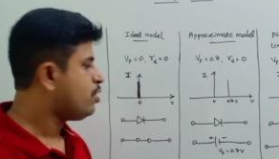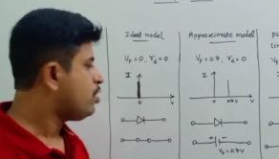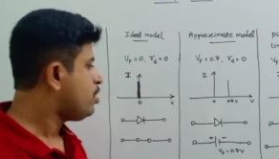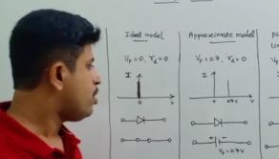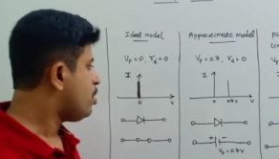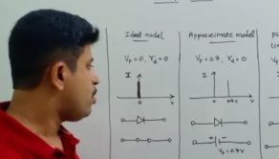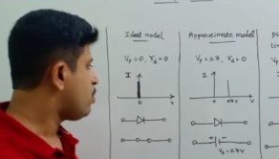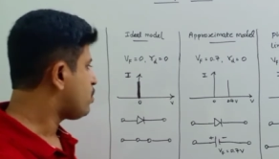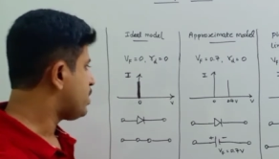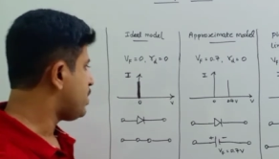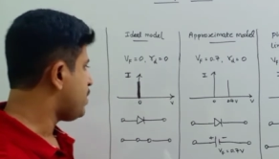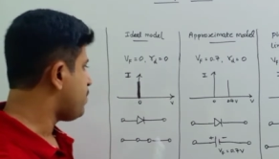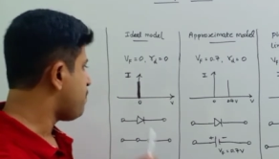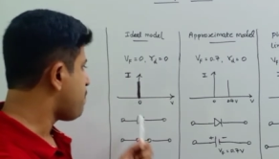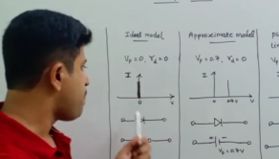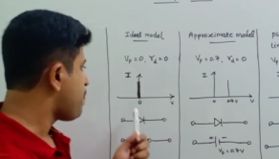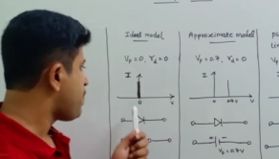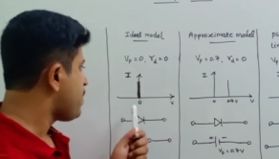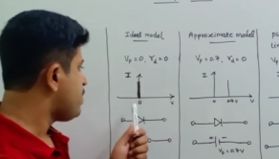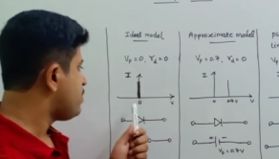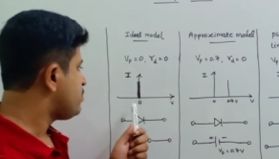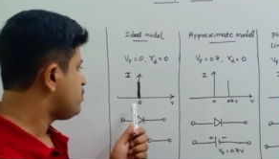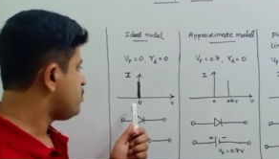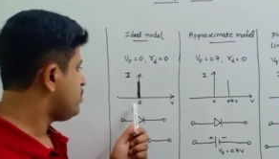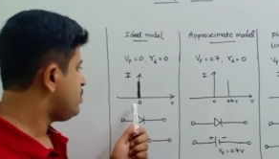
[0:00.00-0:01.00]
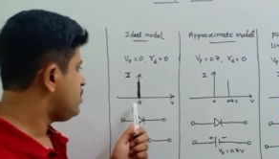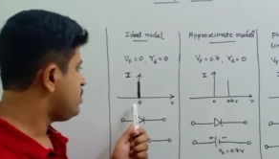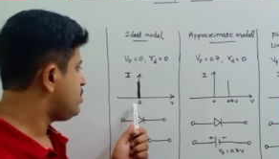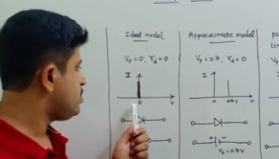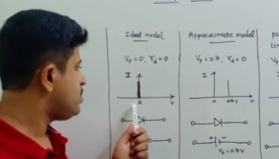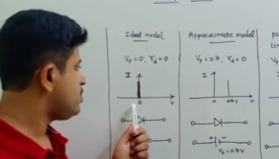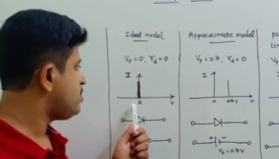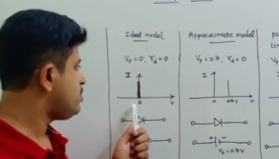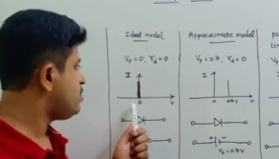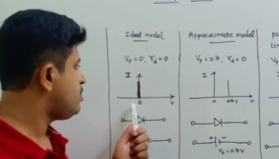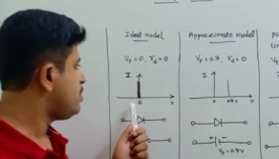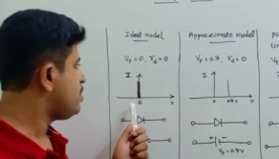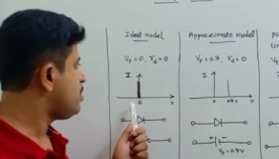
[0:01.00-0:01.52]
Okay, so this
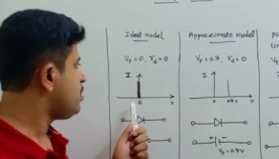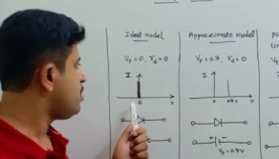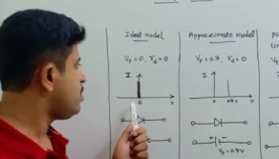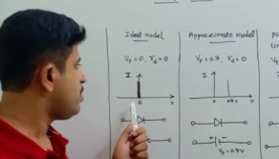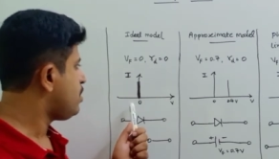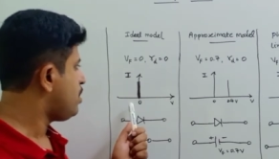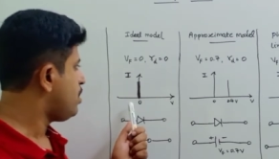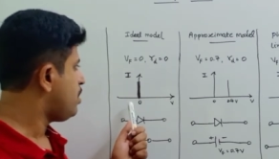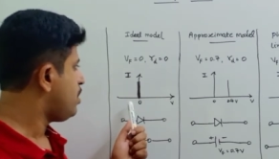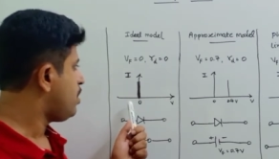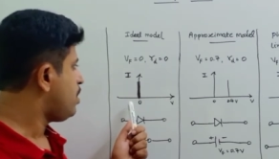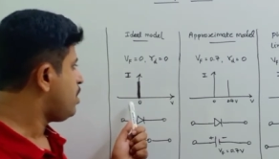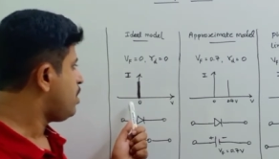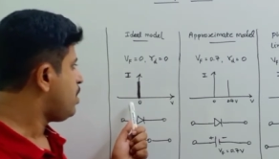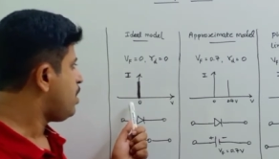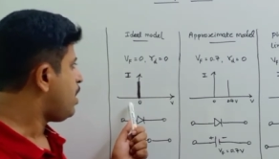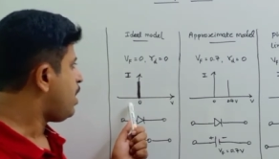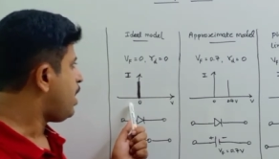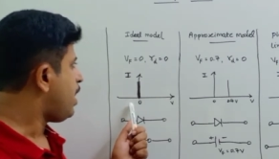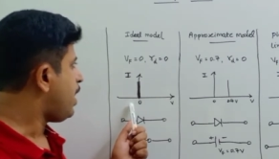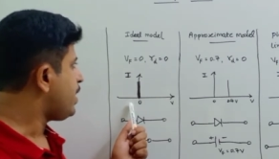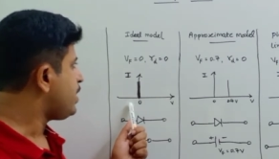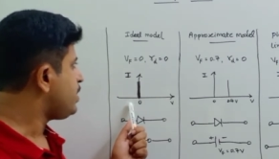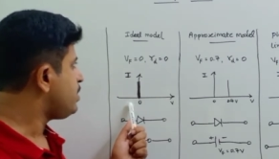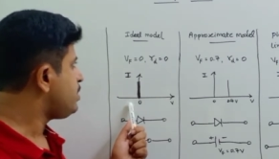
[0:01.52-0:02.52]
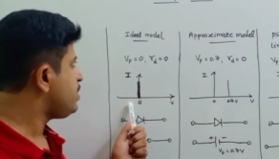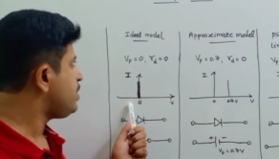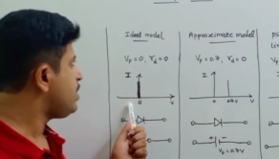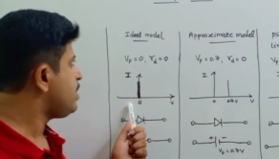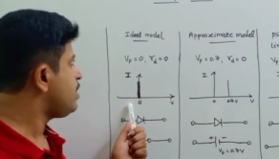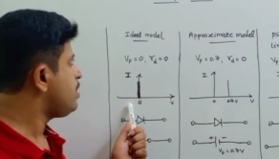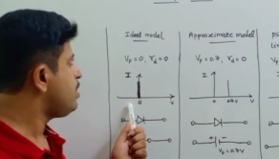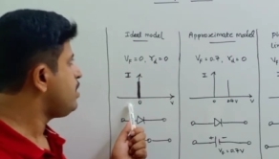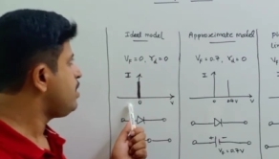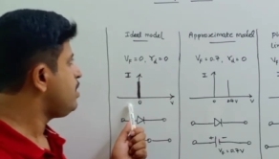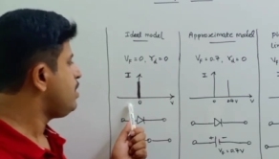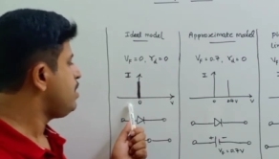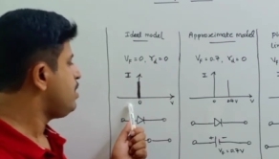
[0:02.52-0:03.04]
is the
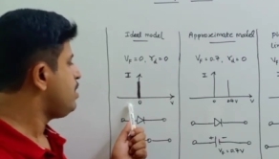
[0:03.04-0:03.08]
ideal